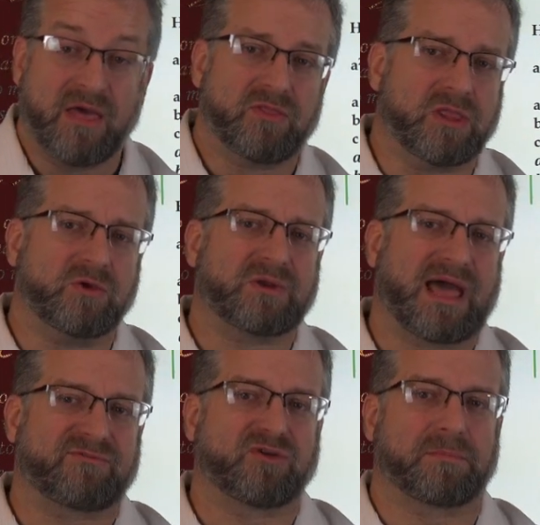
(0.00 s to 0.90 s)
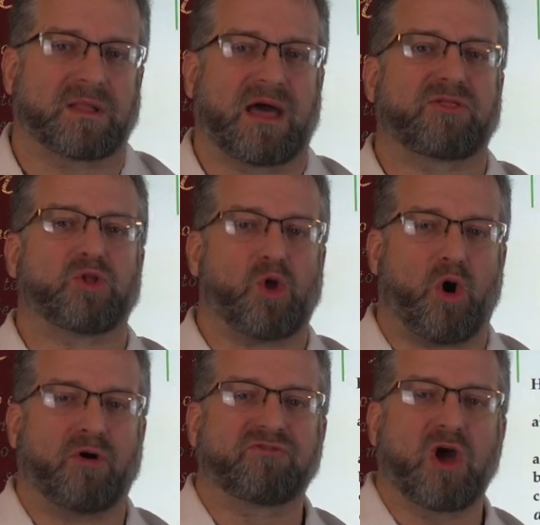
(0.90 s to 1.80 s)
then you would have to apply the
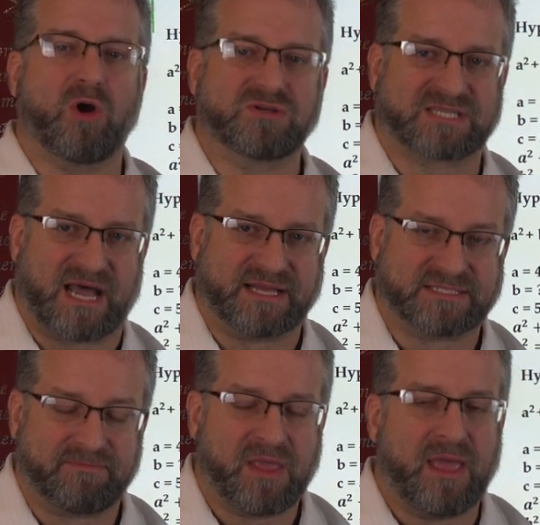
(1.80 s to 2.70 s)
law of cosines.